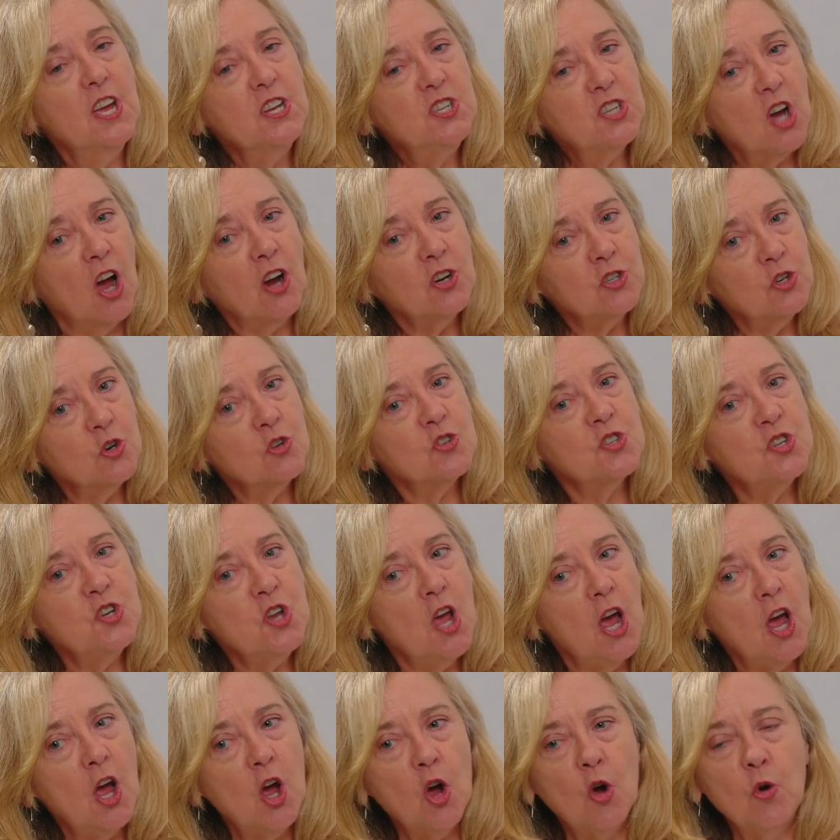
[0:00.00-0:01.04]
doctors
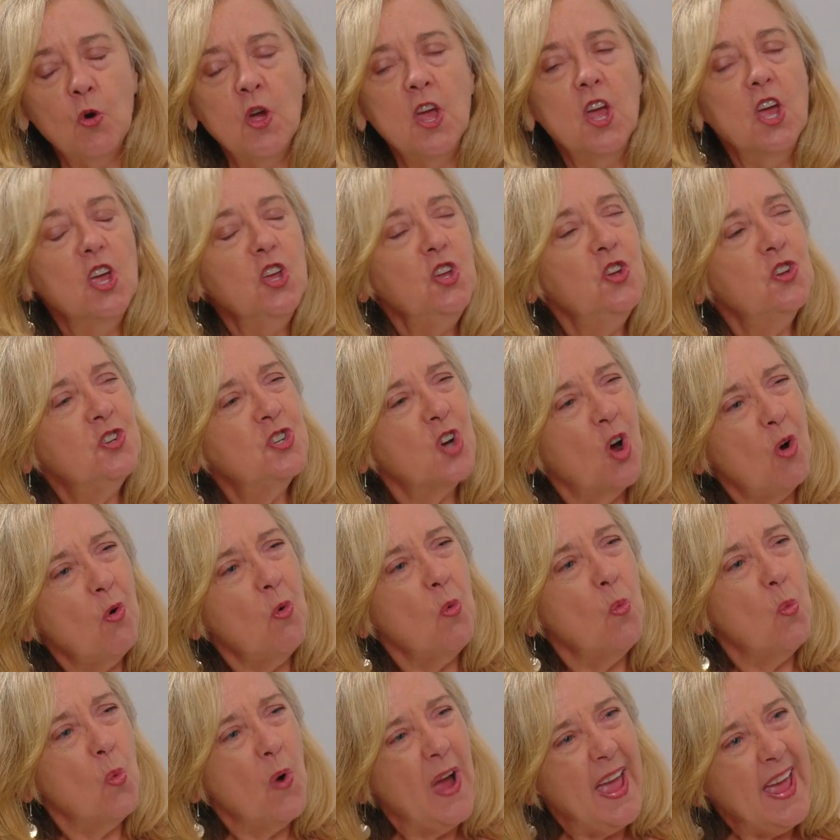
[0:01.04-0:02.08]
know you
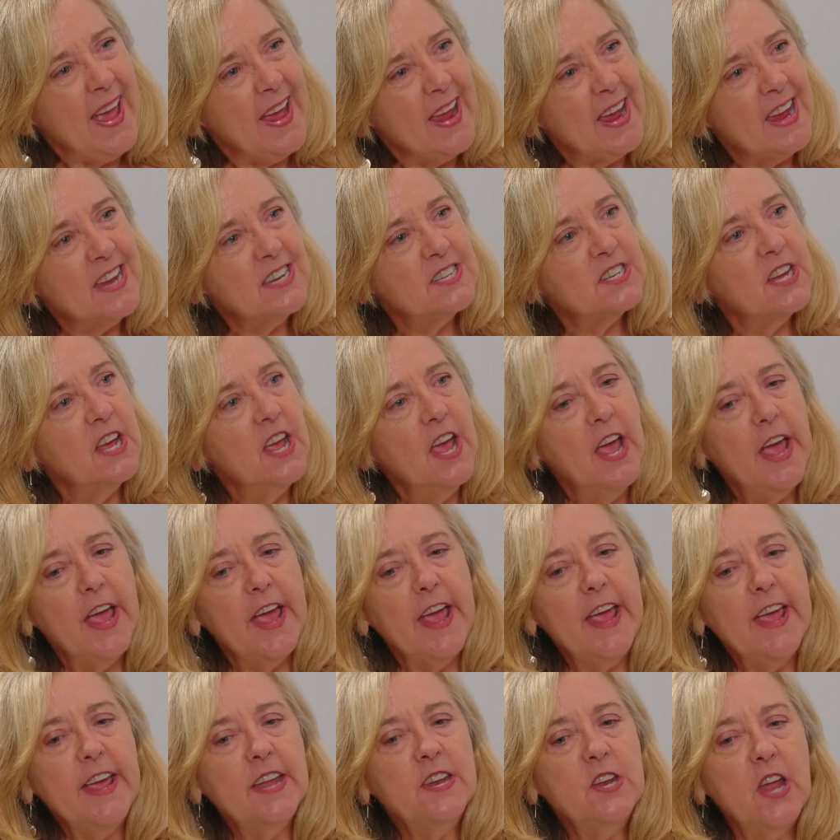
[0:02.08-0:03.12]
don't wait
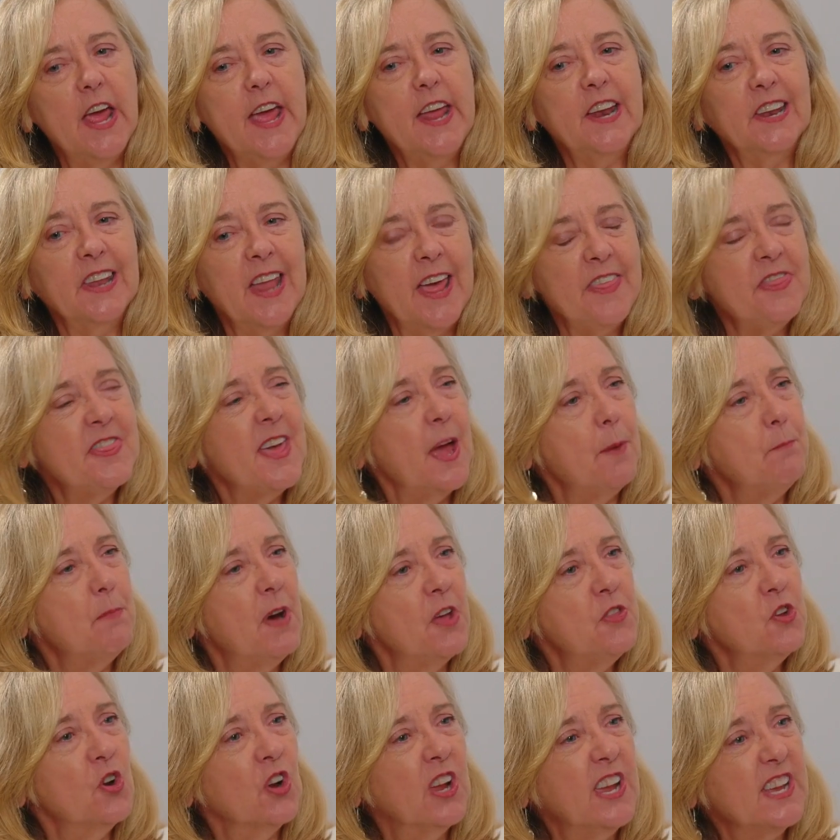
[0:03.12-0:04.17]
and let that
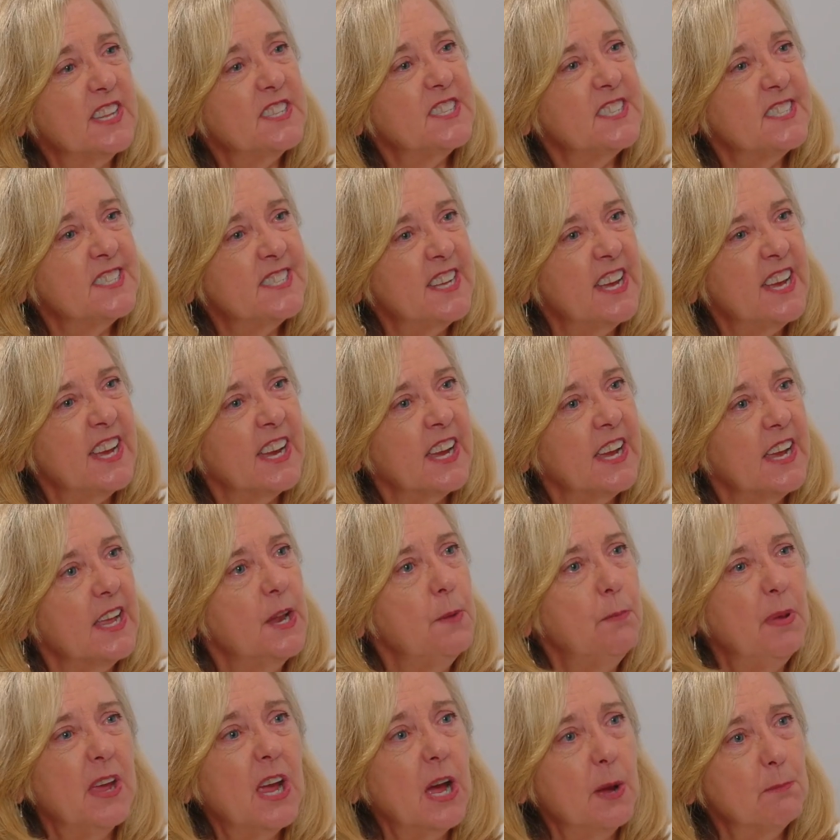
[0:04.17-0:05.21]
mother get sick
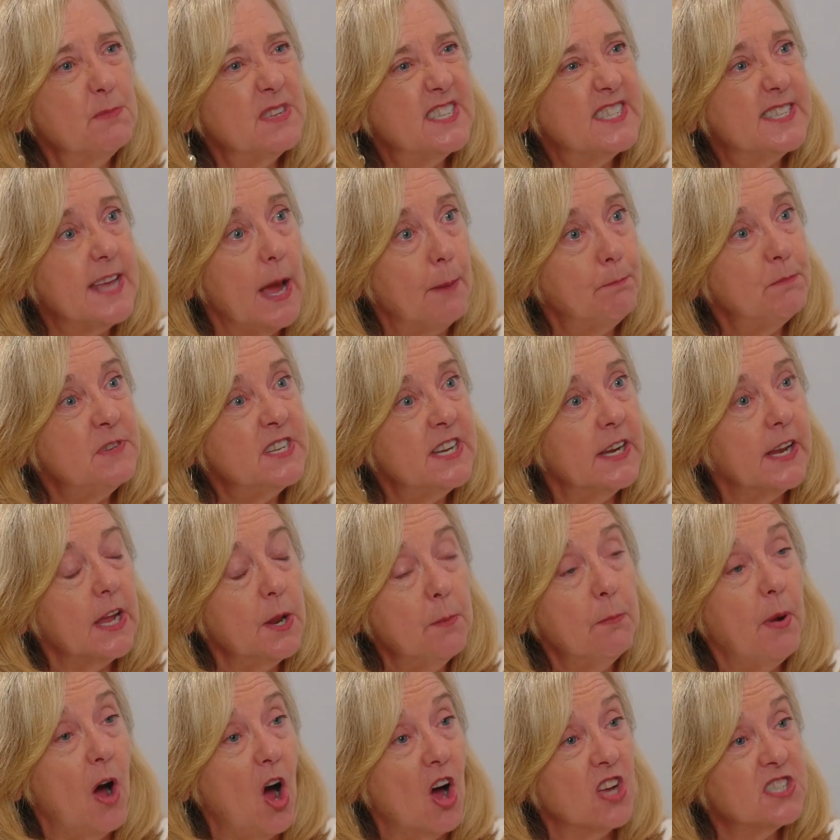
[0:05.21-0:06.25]
and become septic
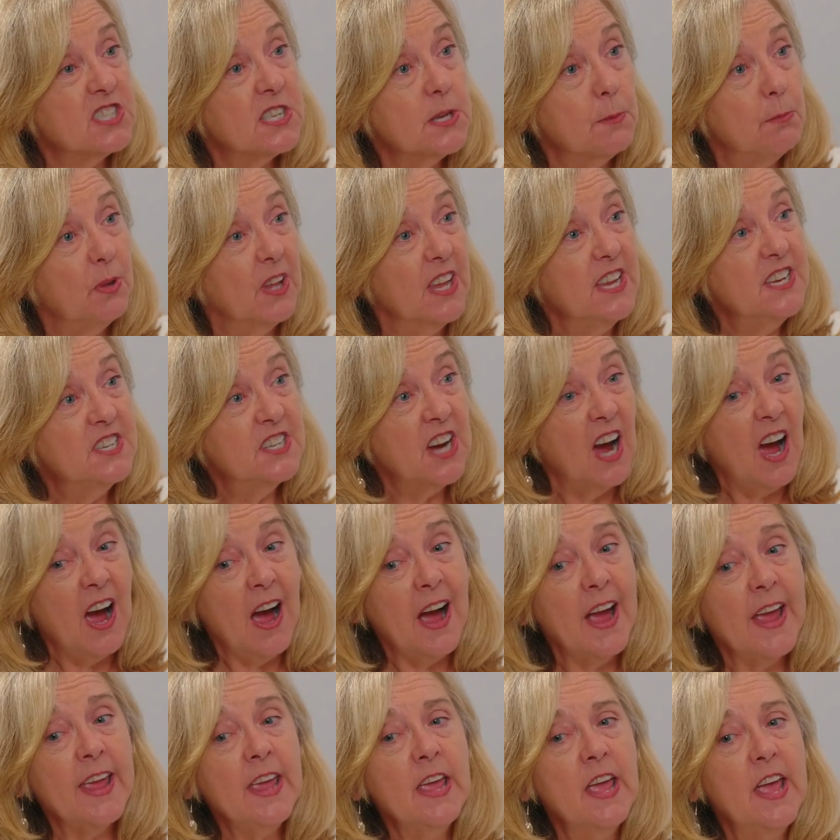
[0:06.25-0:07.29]
and possibly
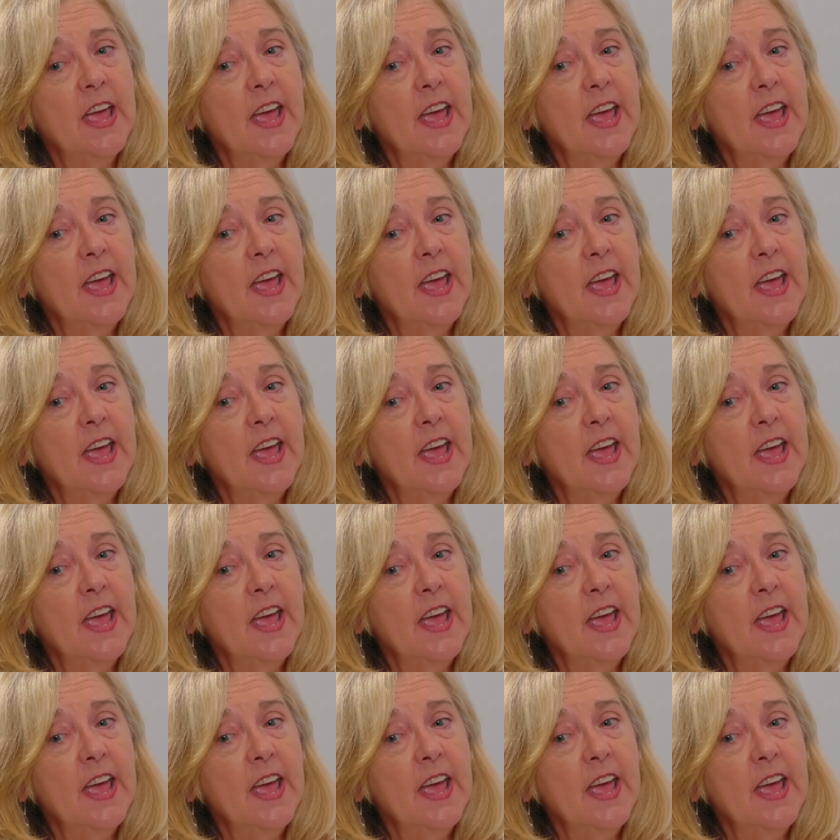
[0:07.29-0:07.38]
die.